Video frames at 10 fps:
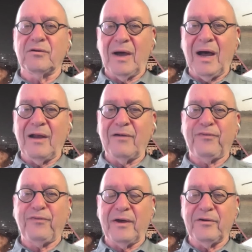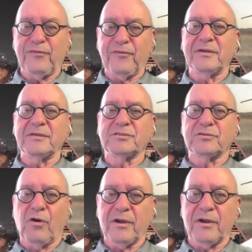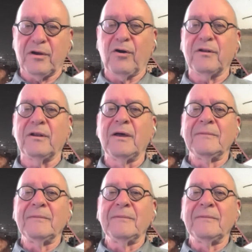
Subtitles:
There are firefights going on.